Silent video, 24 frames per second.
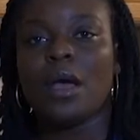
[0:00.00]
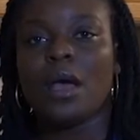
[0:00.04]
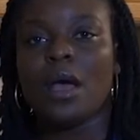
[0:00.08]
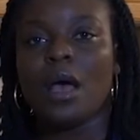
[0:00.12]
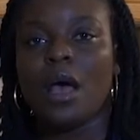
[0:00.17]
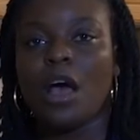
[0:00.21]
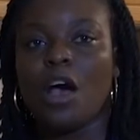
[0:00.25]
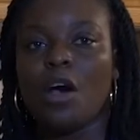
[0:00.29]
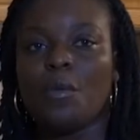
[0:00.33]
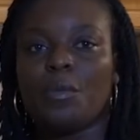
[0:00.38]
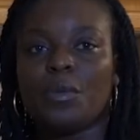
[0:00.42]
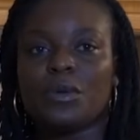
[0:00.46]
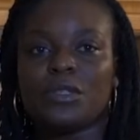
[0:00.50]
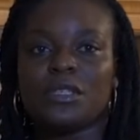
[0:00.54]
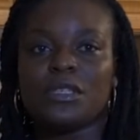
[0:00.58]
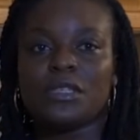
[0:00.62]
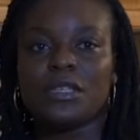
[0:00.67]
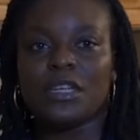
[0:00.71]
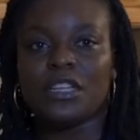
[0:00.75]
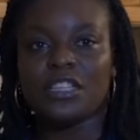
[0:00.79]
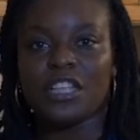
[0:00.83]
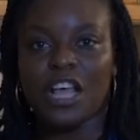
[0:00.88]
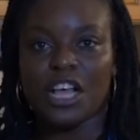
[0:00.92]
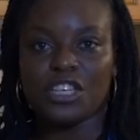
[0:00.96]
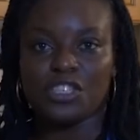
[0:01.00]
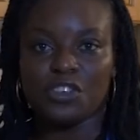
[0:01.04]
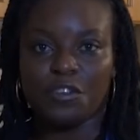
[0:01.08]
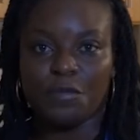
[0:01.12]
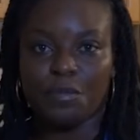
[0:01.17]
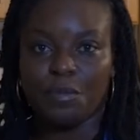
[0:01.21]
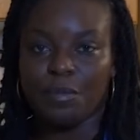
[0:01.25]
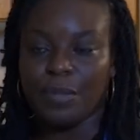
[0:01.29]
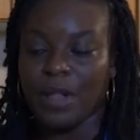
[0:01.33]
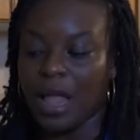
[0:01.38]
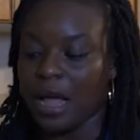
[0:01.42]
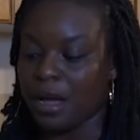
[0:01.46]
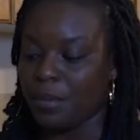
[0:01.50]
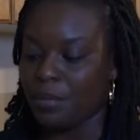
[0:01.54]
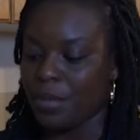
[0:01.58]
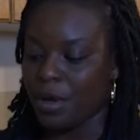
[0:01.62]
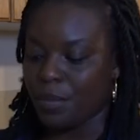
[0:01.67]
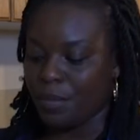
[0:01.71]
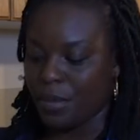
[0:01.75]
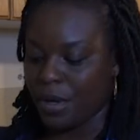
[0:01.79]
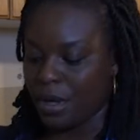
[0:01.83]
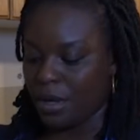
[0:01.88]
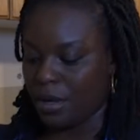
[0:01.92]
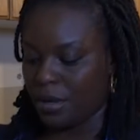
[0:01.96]
I'll put in a dash of black
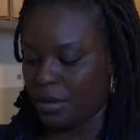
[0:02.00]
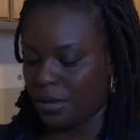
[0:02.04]
pepper.